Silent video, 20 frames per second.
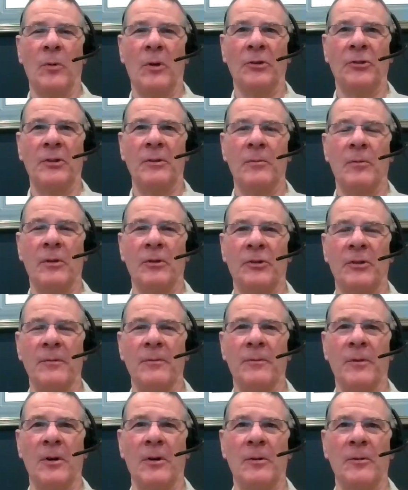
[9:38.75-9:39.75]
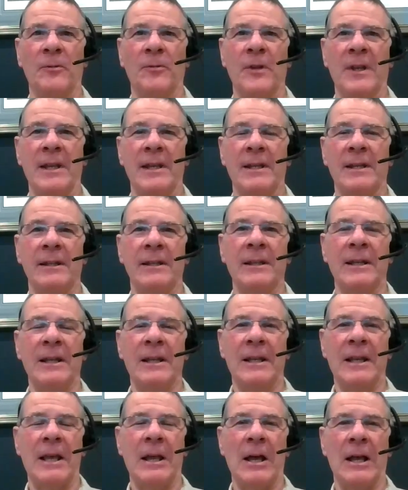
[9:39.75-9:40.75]
What's involved in
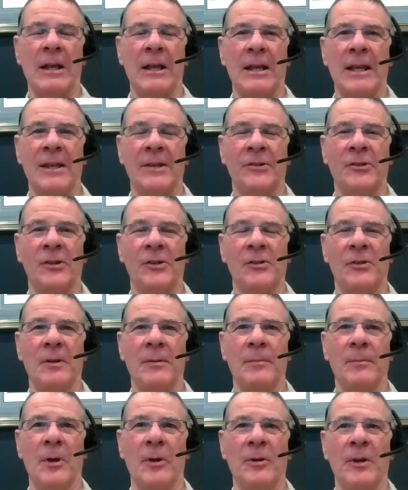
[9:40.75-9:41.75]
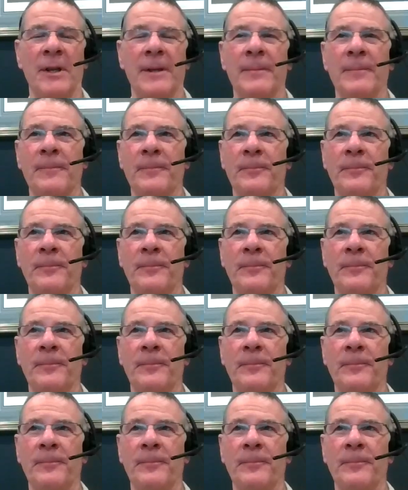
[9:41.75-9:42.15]
a system, Odie?